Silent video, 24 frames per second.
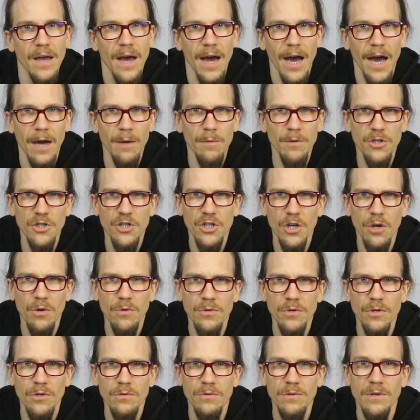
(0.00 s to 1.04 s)
I will show
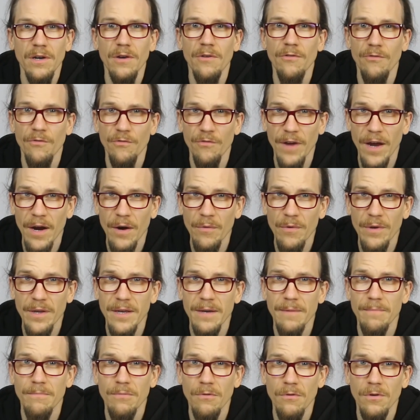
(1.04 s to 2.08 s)
you a very
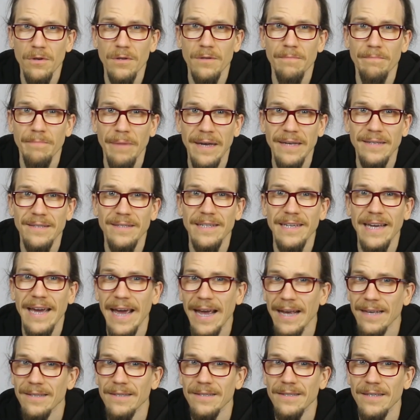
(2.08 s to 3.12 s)
important basic
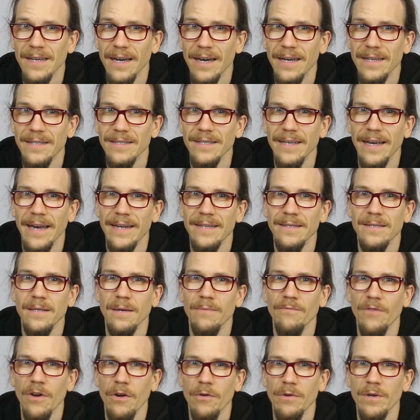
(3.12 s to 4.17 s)
exercise and
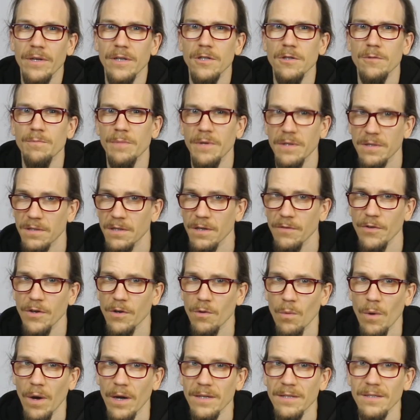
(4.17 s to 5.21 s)
some very specific
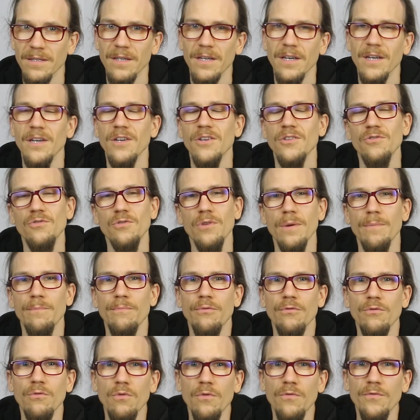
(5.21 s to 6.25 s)
ones to
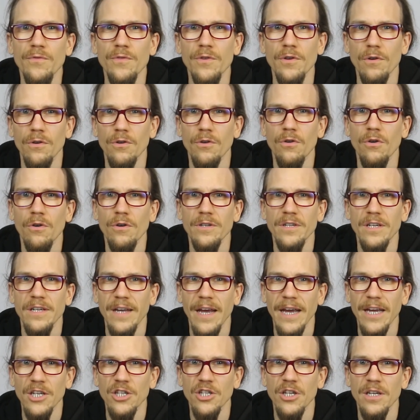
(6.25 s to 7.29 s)
improve your
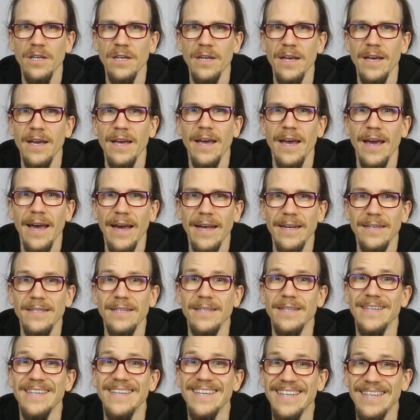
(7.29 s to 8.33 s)
coordination and
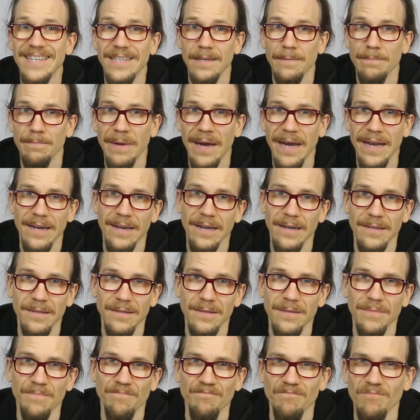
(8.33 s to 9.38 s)

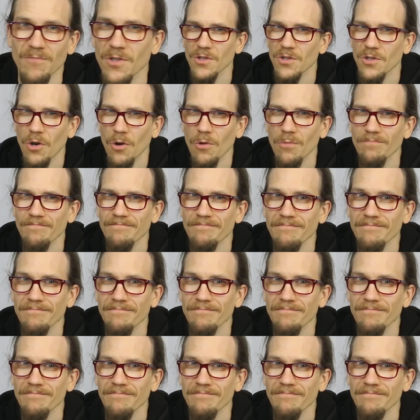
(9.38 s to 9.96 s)
independence. So